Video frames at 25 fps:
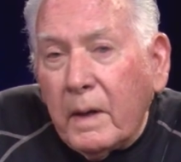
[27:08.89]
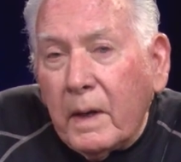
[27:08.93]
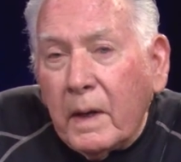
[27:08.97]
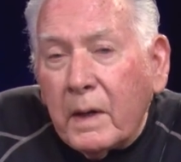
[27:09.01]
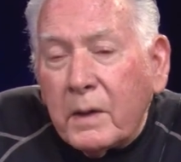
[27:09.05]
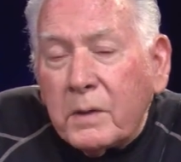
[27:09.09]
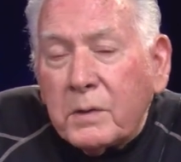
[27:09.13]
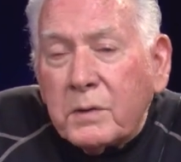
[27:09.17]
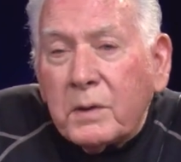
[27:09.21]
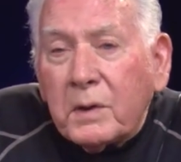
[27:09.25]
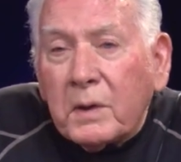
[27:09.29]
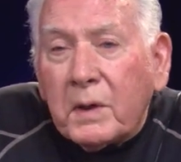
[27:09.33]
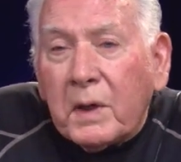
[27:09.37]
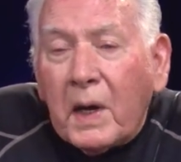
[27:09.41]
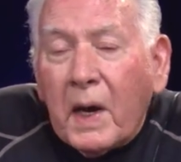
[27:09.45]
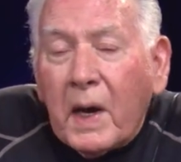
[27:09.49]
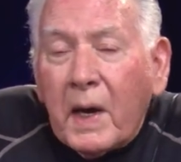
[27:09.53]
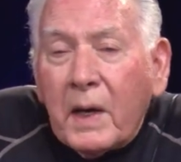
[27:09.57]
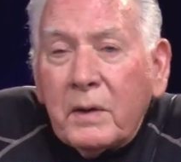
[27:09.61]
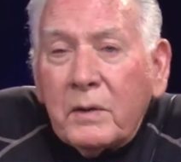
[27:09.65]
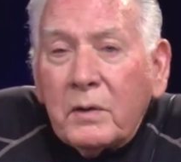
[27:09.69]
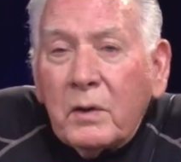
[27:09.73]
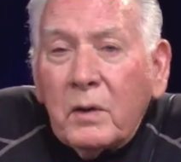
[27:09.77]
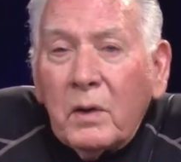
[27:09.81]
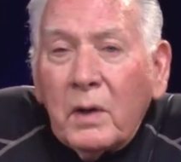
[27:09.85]
As the
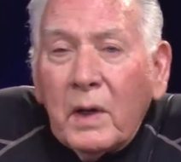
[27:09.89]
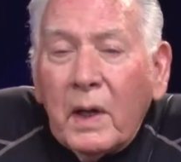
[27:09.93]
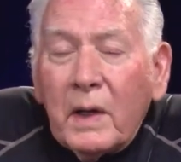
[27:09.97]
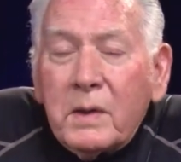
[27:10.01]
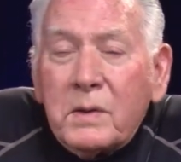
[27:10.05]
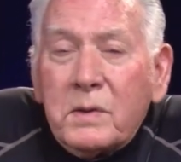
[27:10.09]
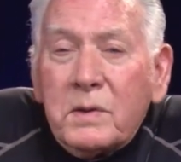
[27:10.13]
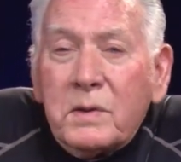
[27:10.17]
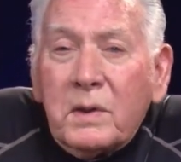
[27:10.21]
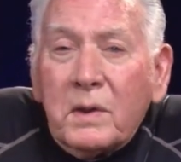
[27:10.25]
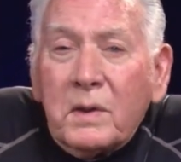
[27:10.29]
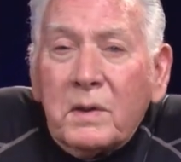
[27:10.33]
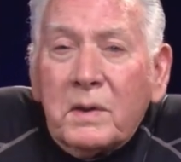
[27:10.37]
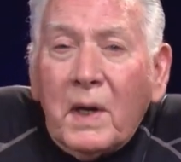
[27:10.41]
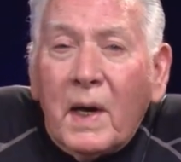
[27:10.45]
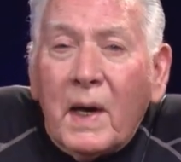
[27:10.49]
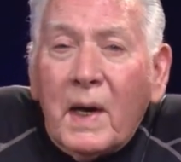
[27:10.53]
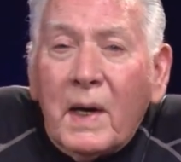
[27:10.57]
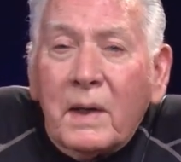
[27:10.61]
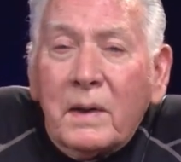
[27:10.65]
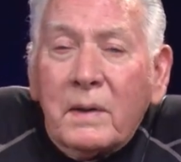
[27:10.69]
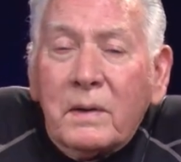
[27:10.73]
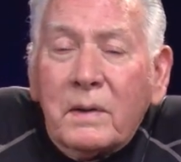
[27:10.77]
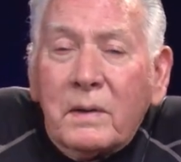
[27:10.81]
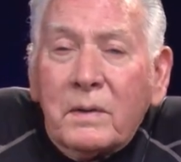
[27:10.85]
candle lights the
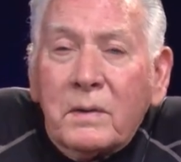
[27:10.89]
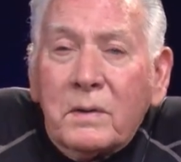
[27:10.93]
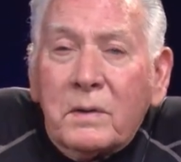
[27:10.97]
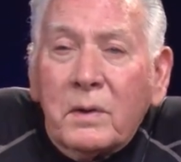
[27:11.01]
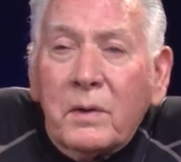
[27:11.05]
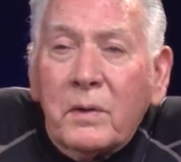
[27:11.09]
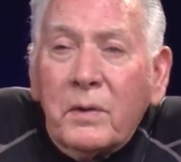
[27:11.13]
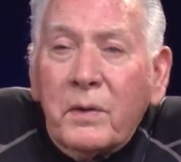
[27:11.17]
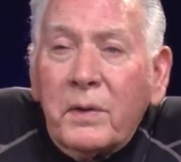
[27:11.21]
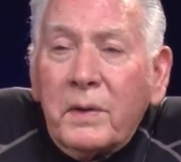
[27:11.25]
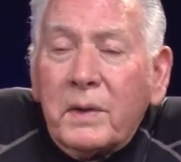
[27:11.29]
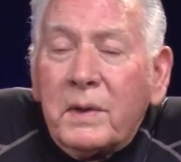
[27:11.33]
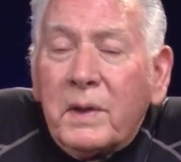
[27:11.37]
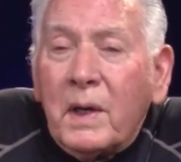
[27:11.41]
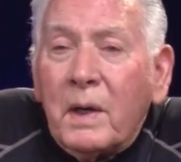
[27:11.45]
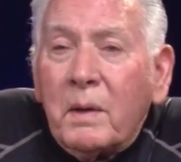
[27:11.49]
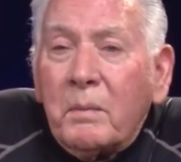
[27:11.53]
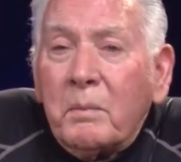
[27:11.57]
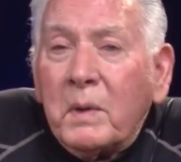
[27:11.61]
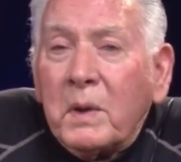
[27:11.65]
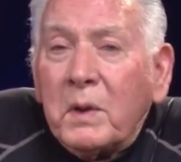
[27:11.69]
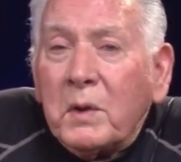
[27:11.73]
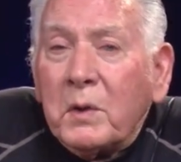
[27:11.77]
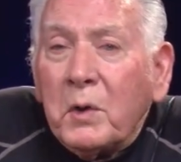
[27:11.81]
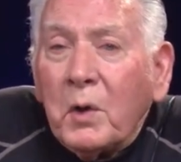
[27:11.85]
dark until the
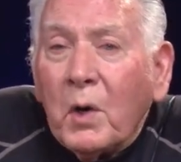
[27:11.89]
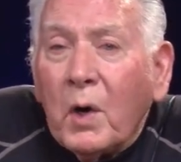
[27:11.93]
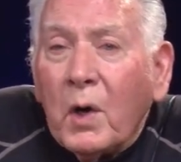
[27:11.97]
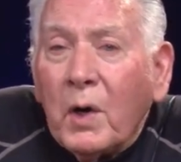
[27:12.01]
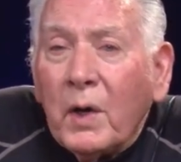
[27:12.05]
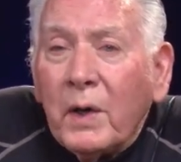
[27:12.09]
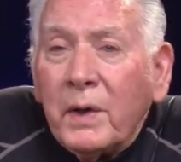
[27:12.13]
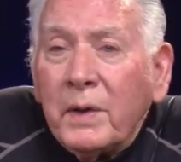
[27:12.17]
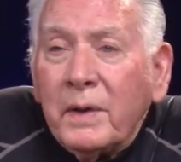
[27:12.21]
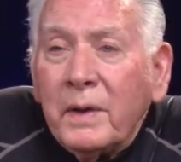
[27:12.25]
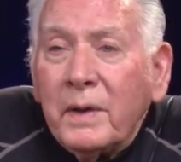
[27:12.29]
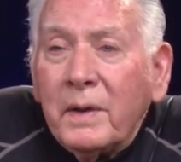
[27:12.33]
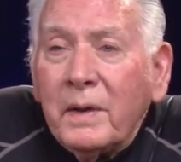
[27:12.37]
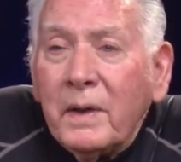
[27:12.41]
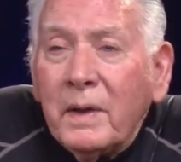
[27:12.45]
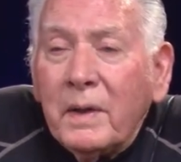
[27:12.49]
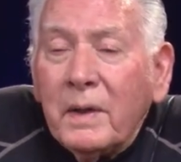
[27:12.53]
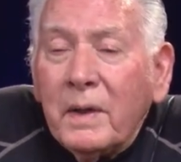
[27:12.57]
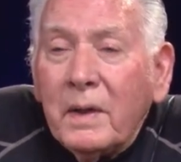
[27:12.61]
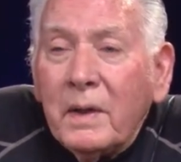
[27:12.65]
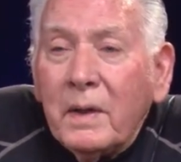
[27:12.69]
coming dawn,